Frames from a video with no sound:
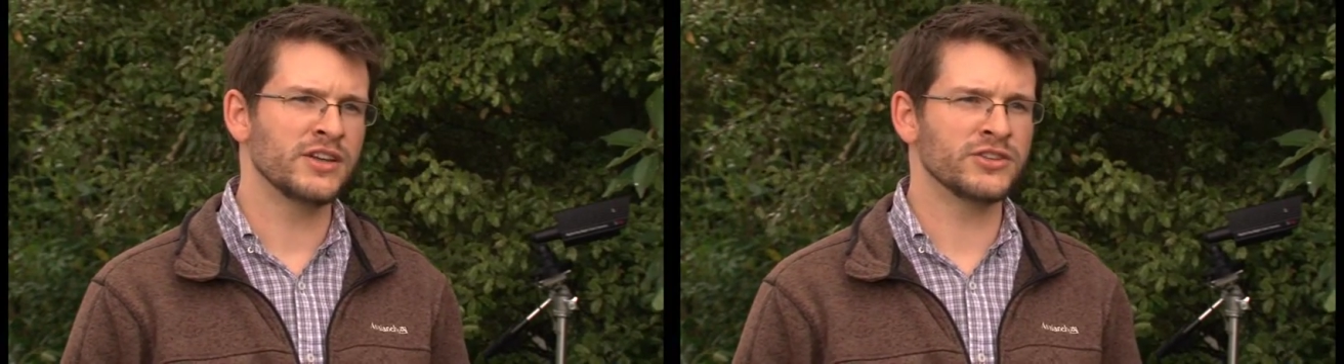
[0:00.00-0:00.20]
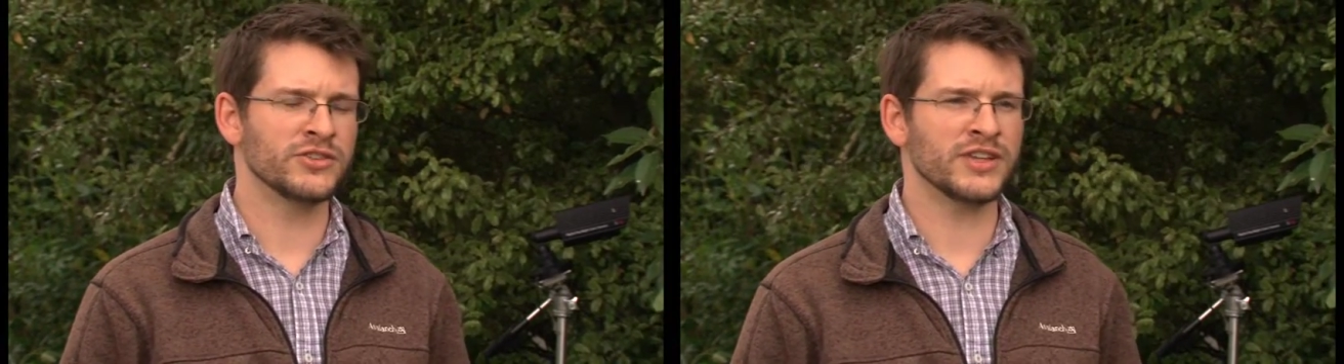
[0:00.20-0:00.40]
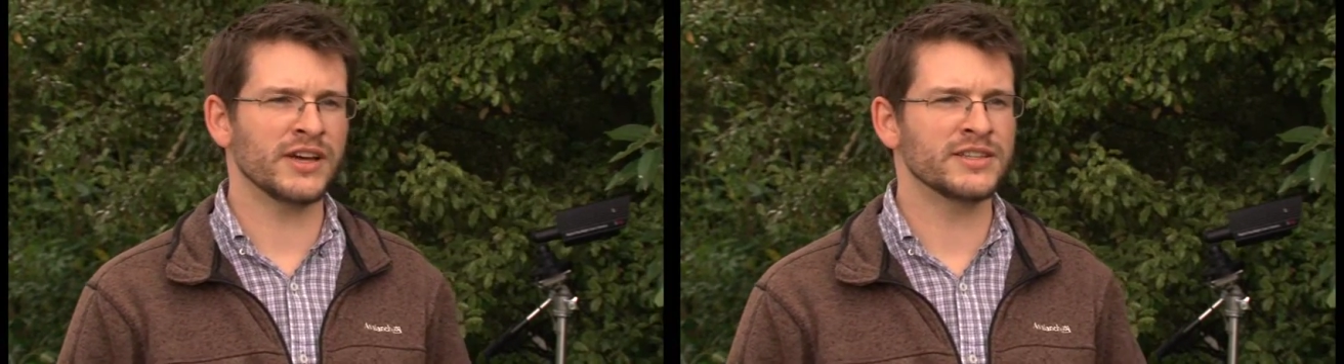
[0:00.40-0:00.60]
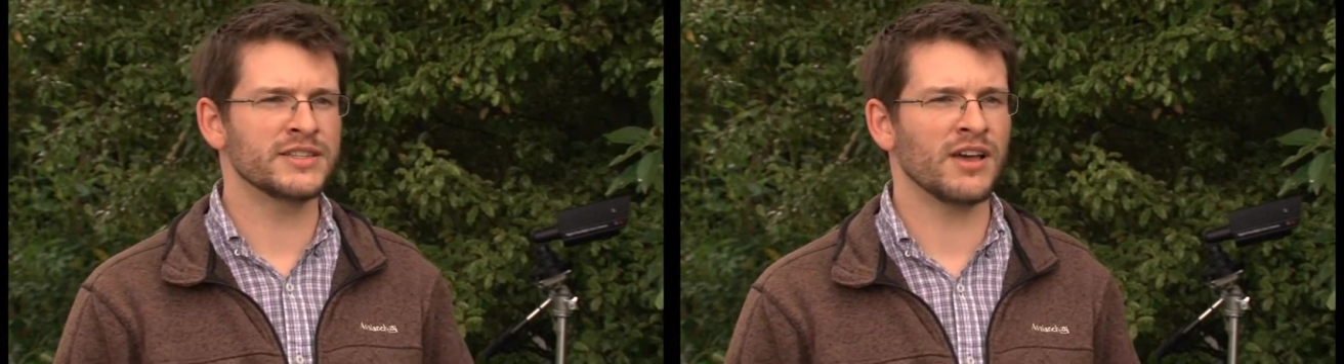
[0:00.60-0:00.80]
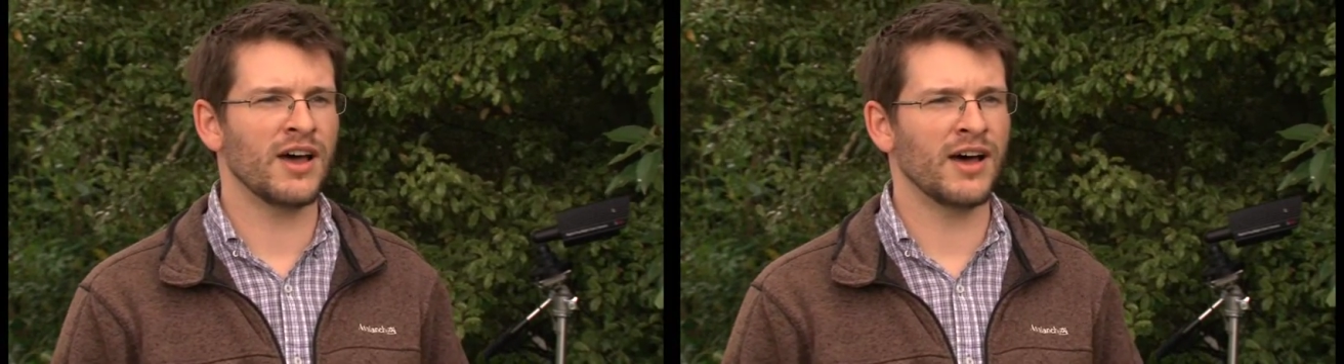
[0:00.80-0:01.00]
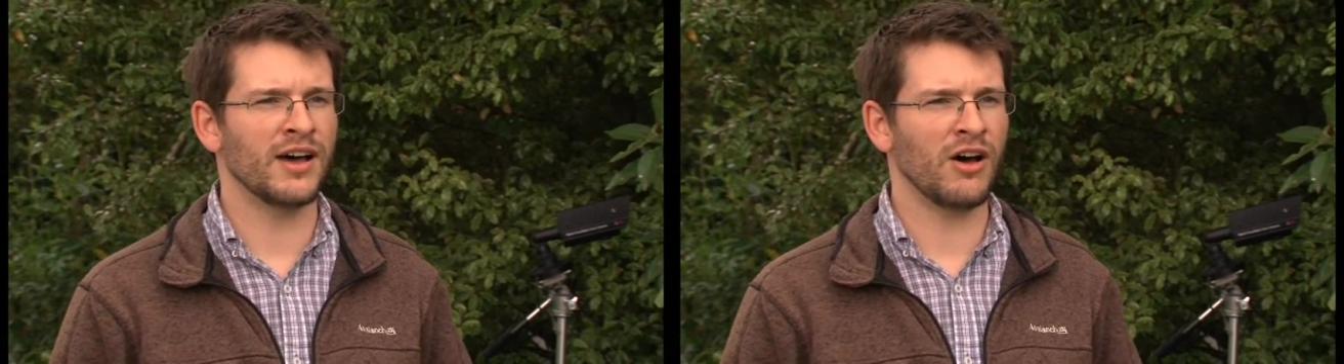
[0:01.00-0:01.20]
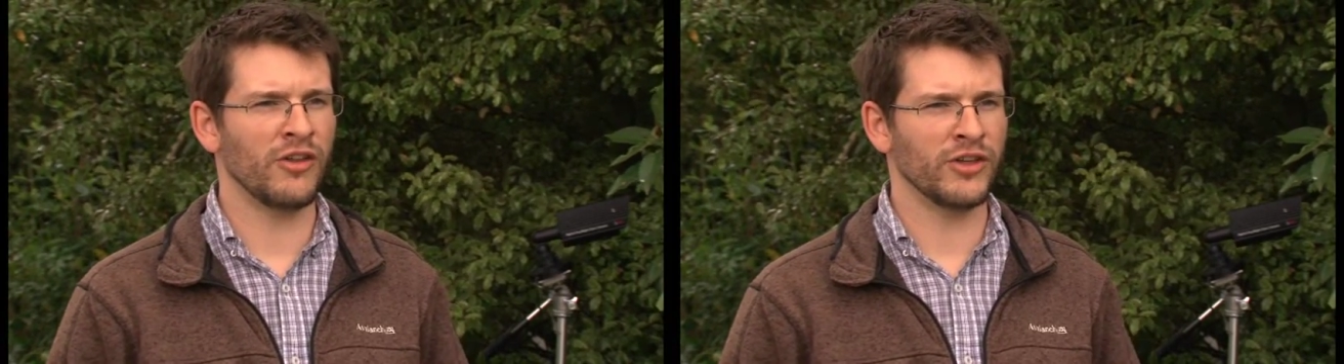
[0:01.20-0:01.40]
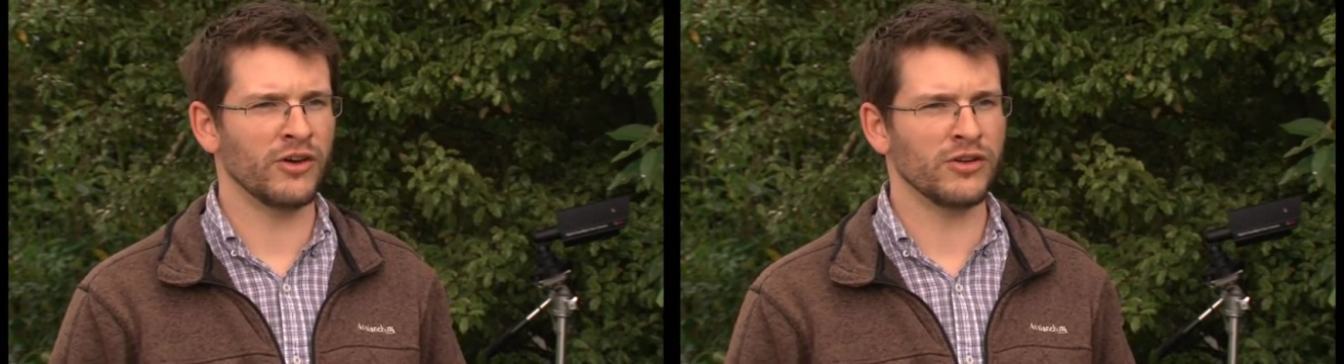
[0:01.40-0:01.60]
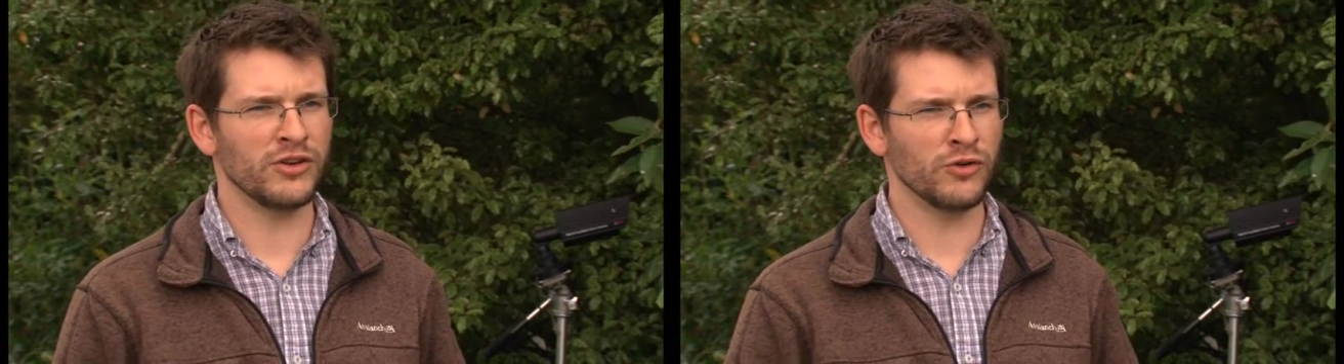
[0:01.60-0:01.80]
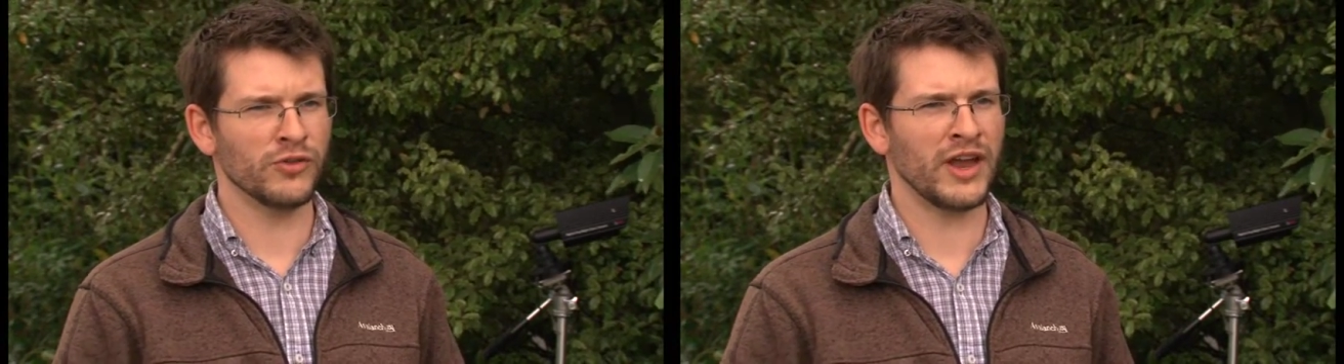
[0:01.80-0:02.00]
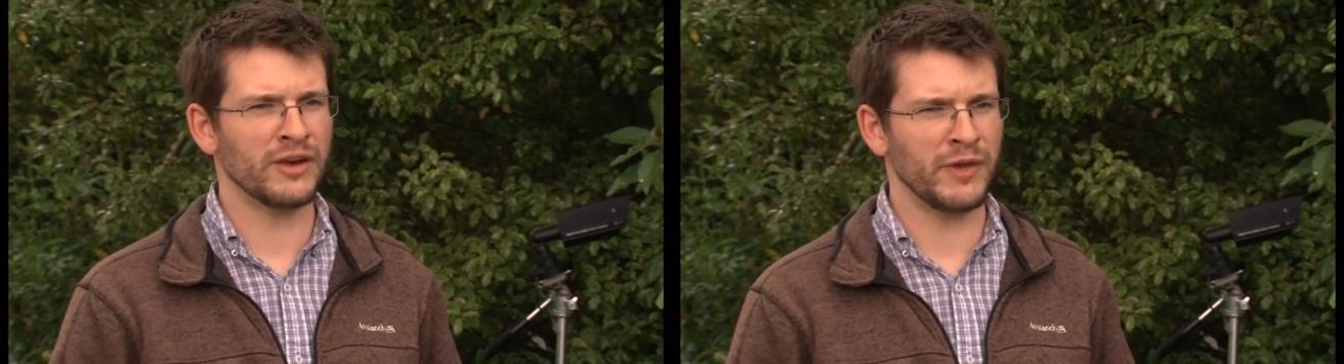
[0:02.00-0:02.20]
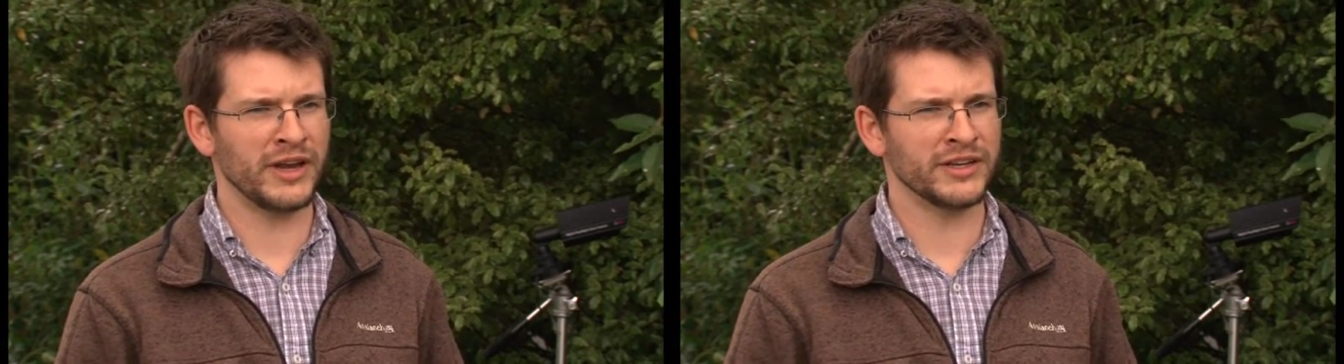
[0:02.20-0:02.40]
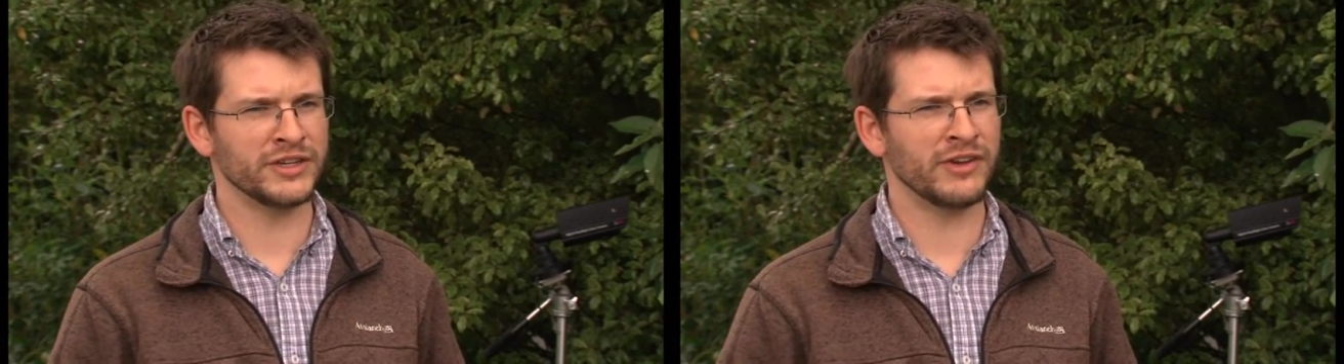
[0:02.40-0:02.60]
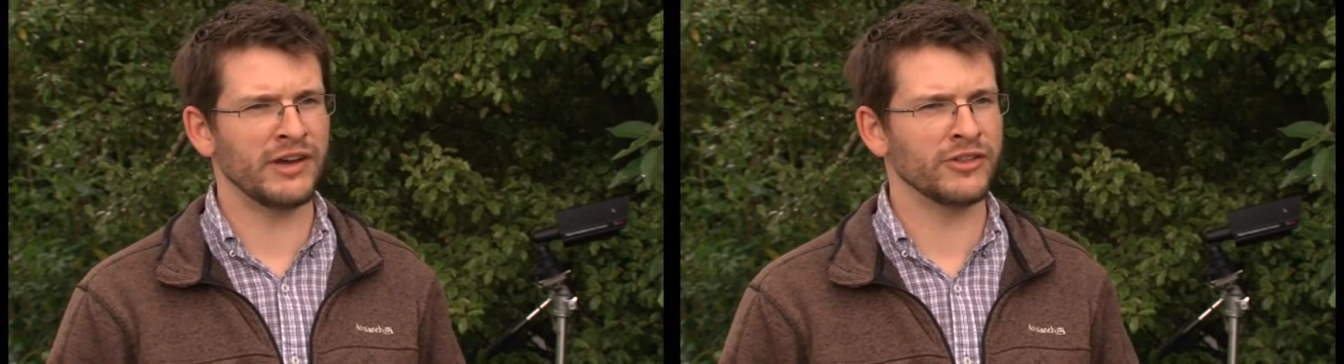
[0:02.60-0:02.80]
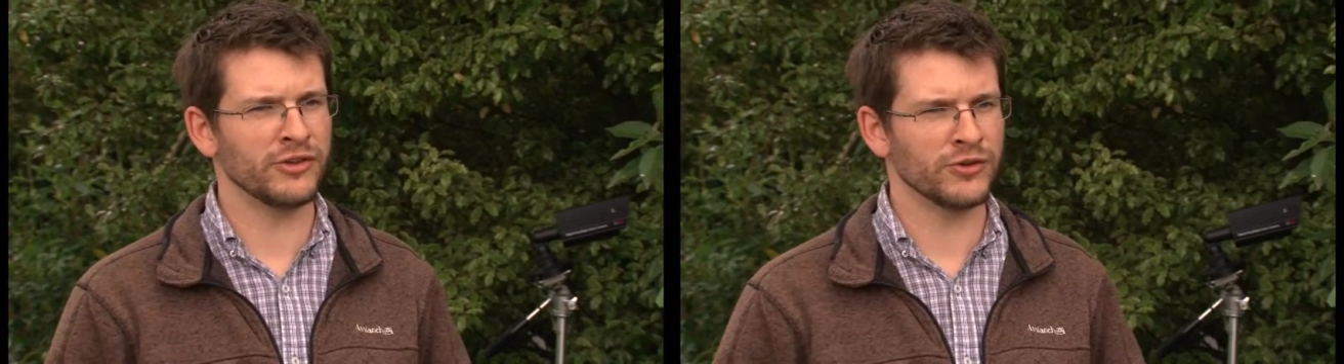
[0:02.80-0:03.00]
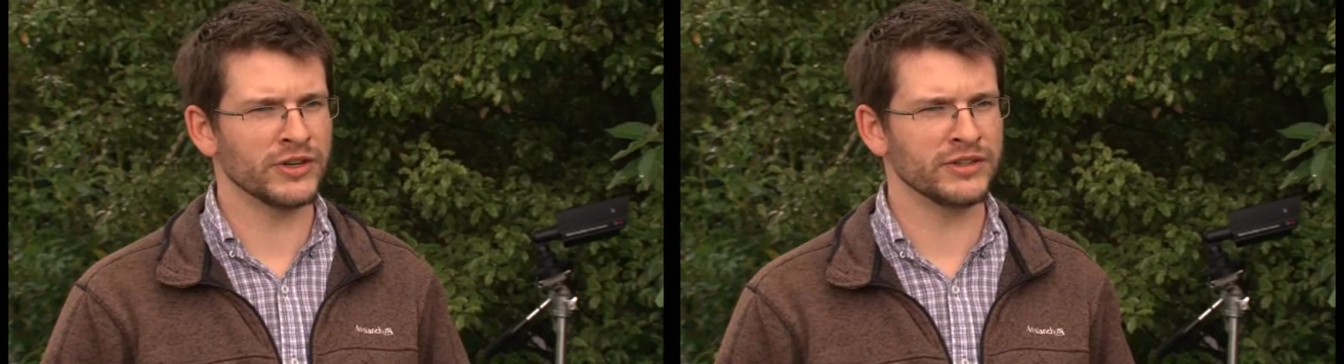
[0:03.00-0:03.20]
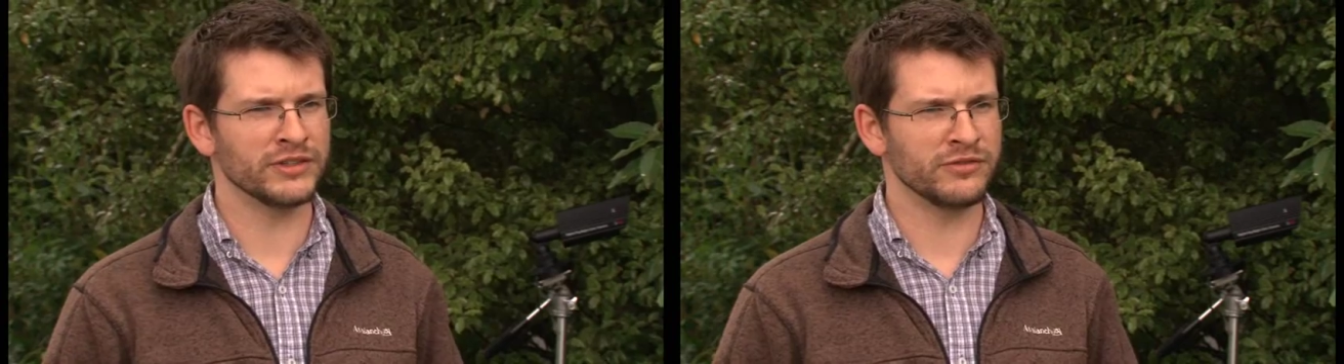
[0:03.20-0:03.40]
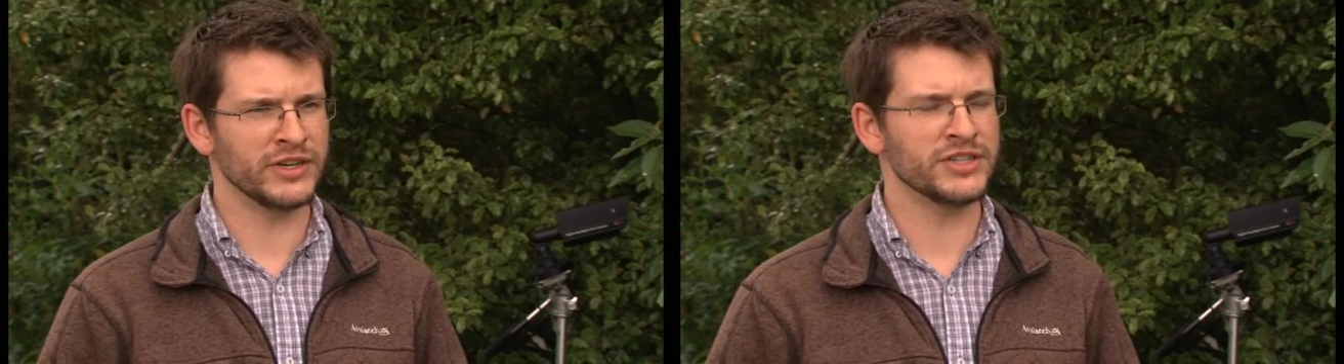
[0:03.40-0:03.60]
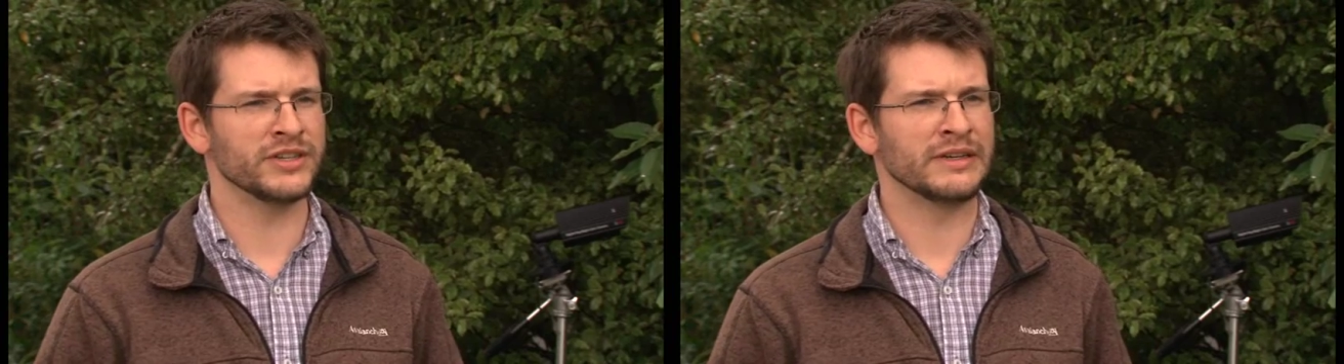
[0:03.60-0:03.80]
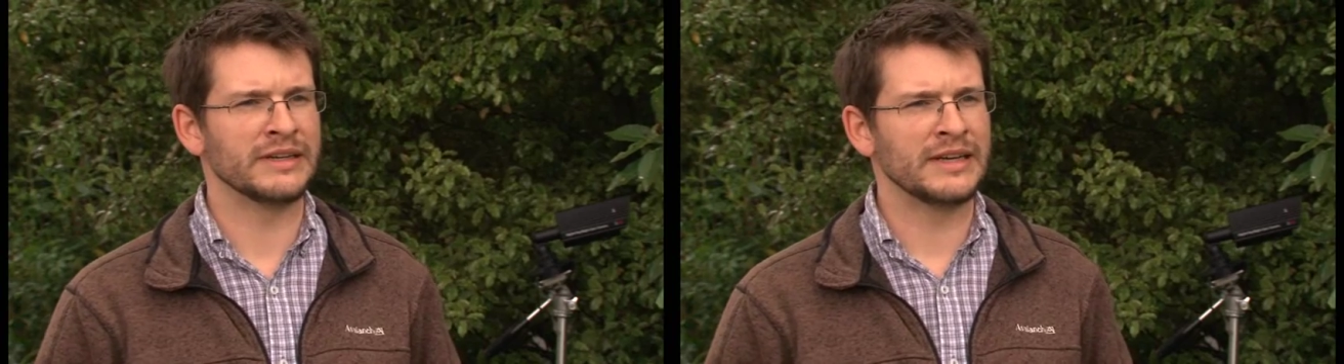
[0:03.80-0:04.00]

to sites on the North Island mainland around the Auckland region.